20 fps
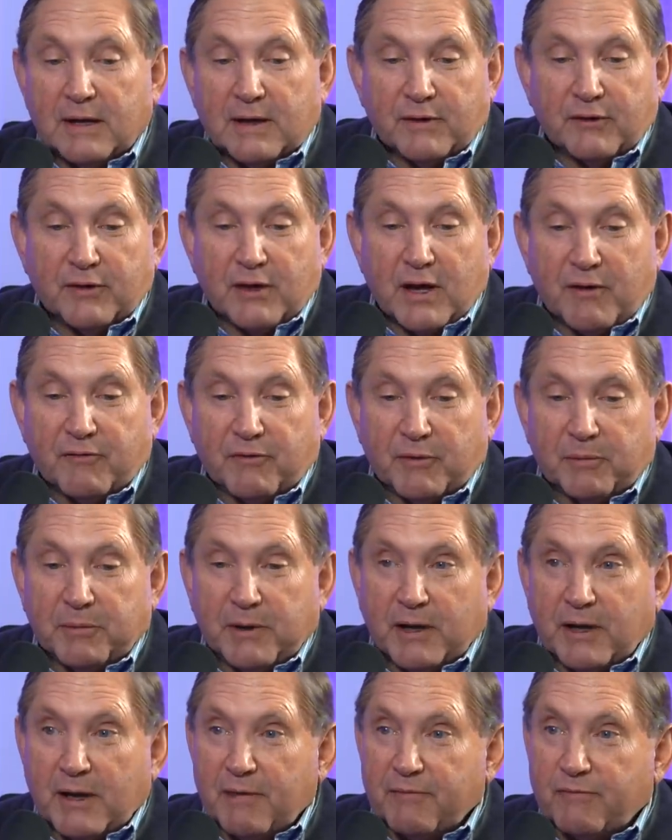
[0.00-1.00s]
they offered
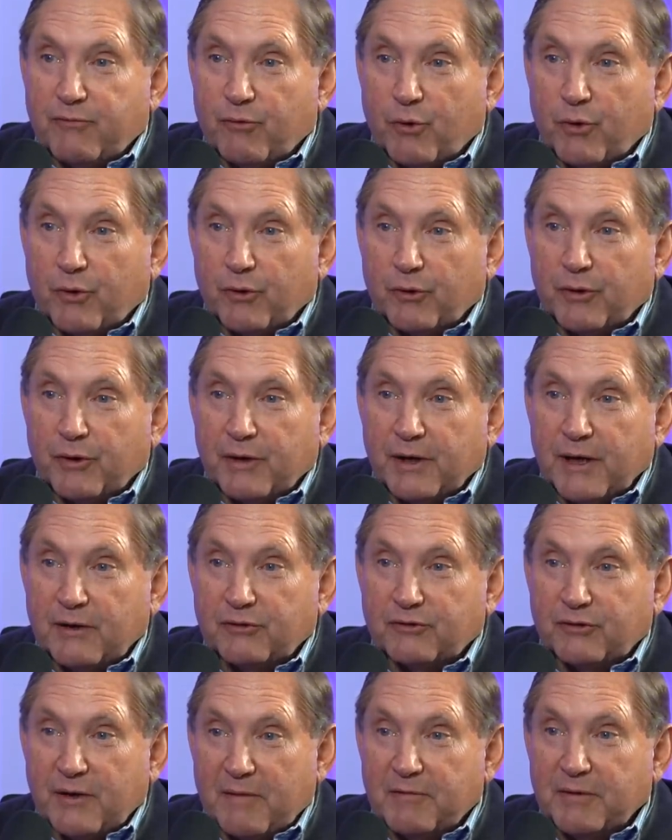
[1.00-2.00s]
me an F4 or an
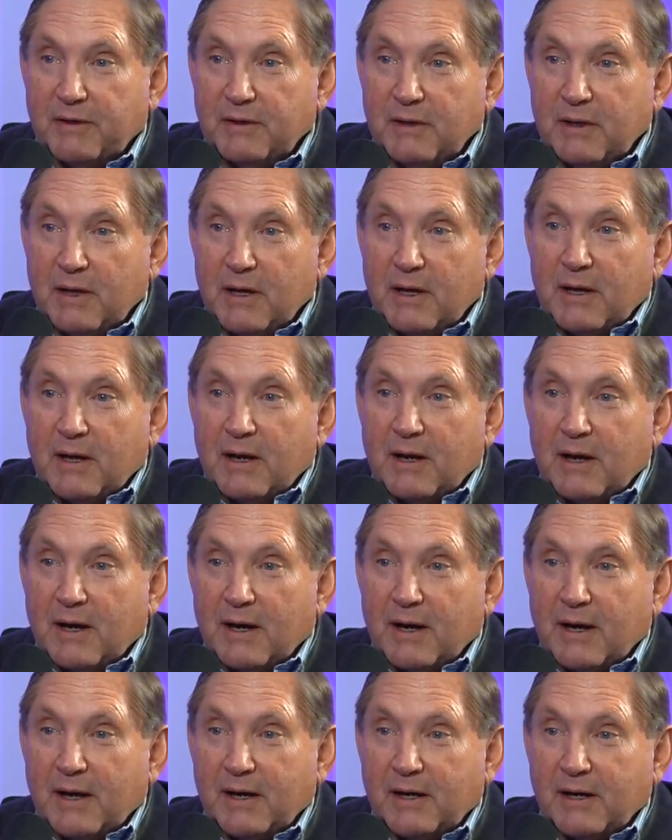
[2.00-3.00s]
A7.
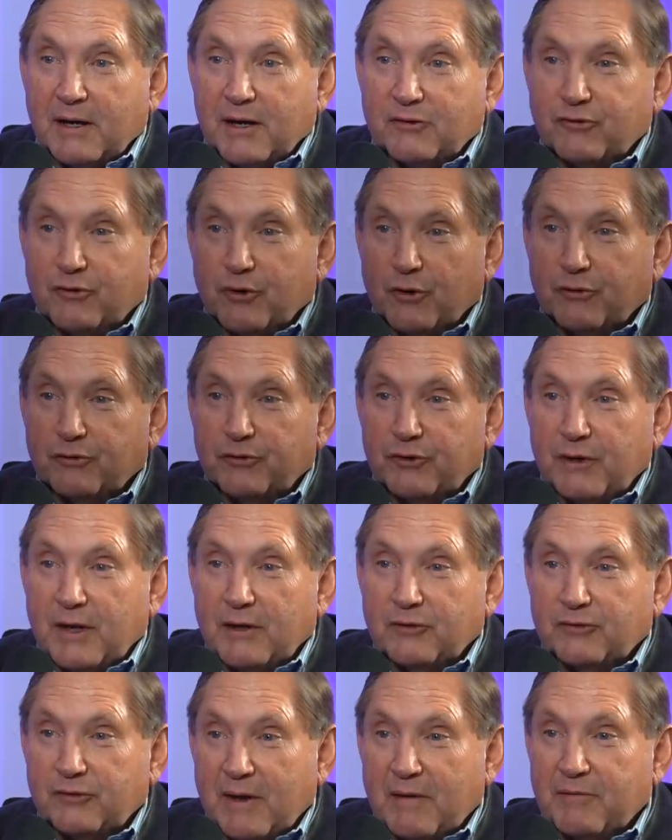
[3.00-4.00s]
I chose
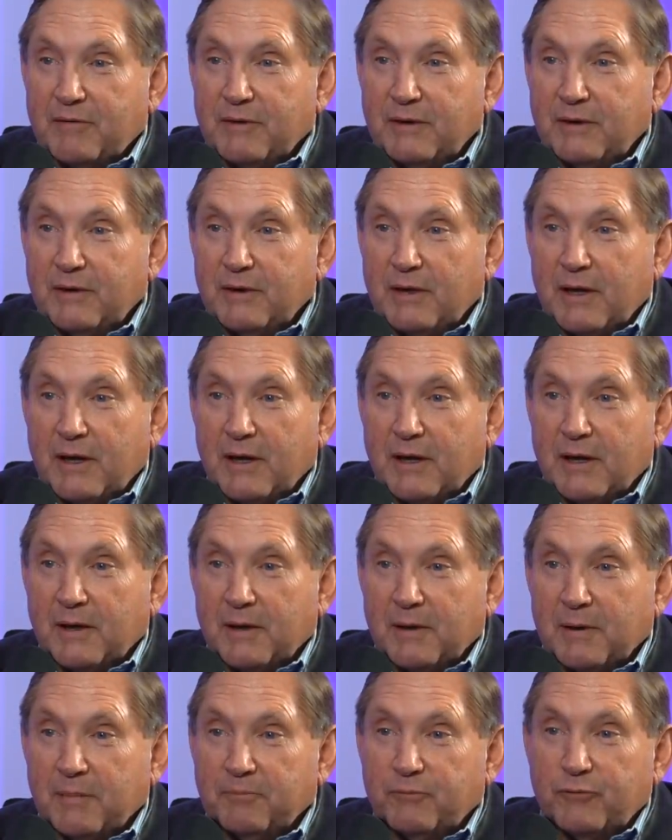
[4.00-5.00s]
the
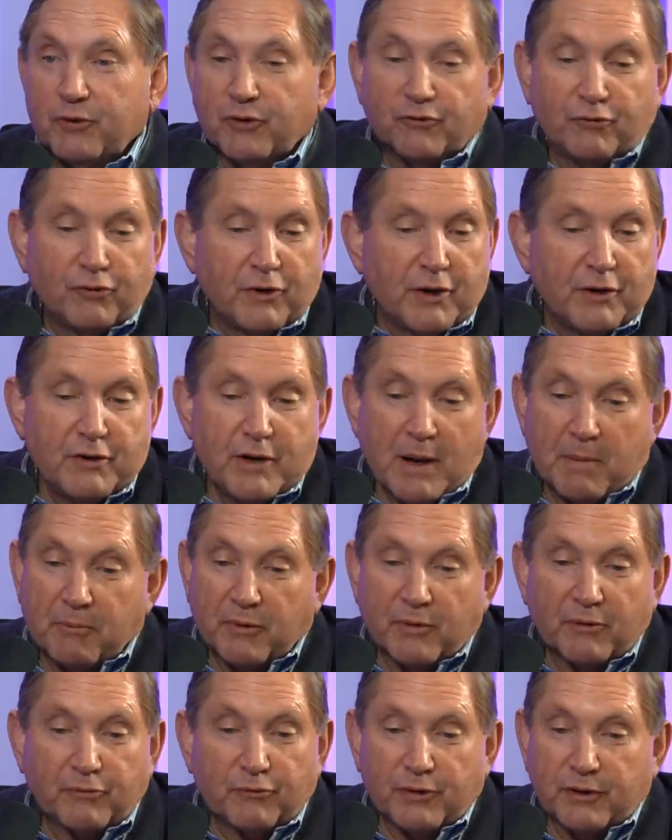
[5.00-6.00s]
A7 just for a
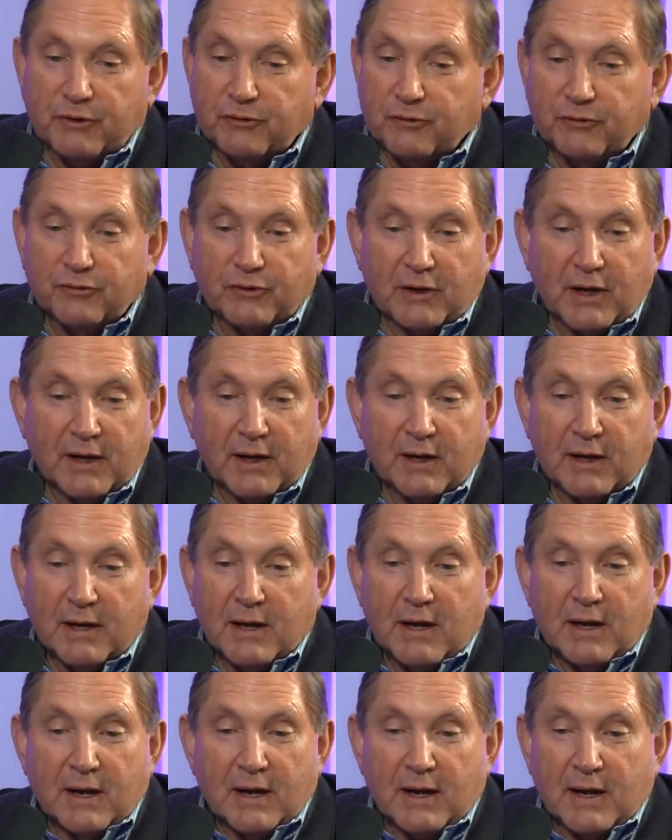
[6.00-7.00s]
number of reasons. I
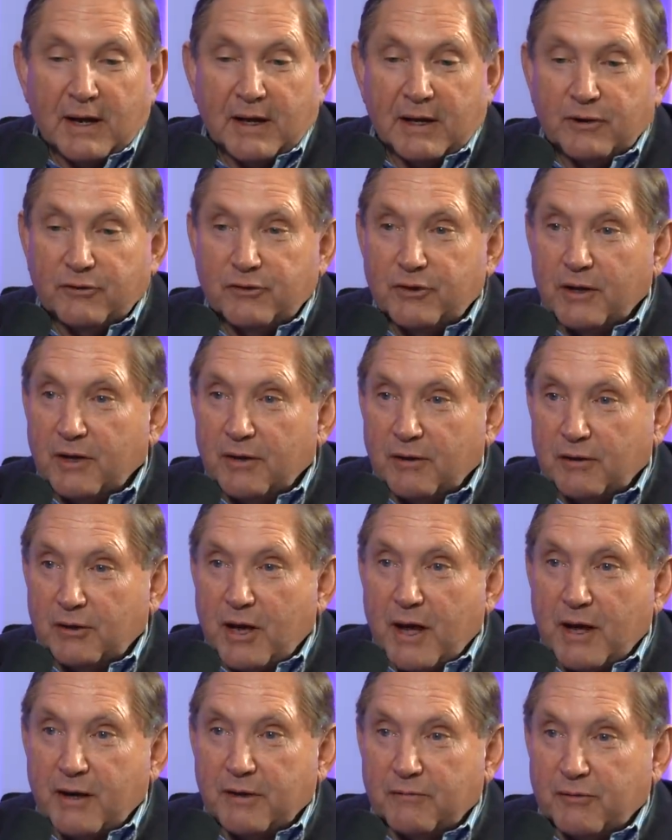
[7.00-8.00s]
had done a
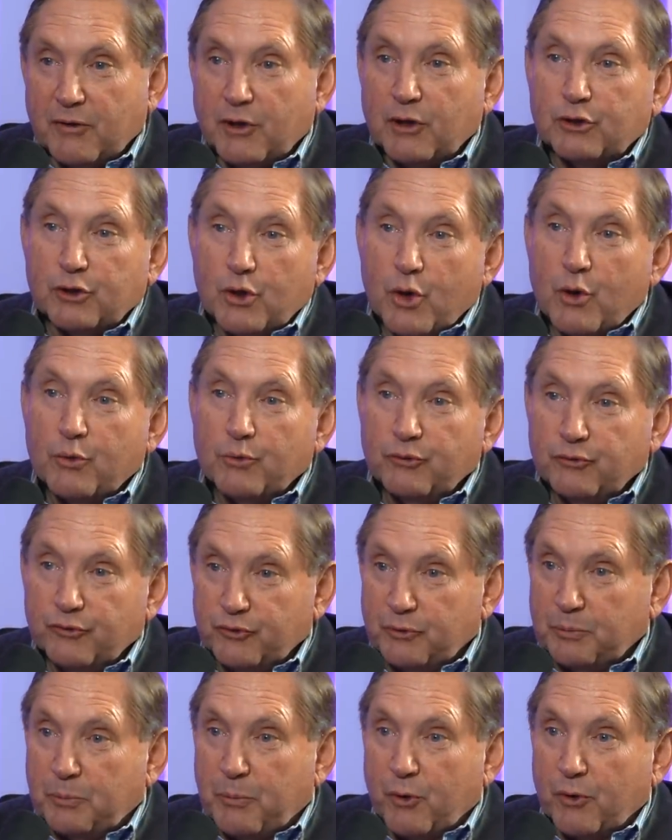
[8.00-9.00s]
lot of alone
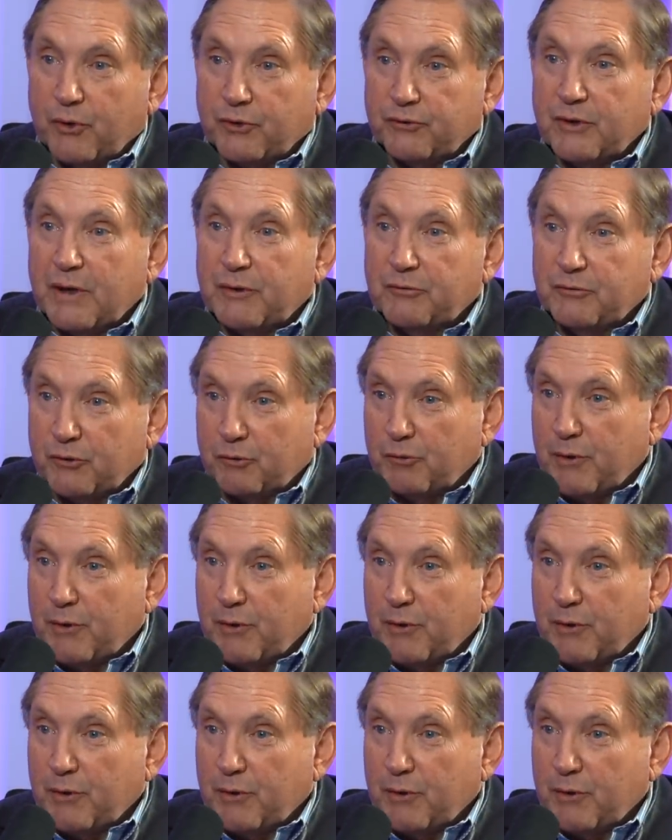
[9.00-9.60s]
sports. I was a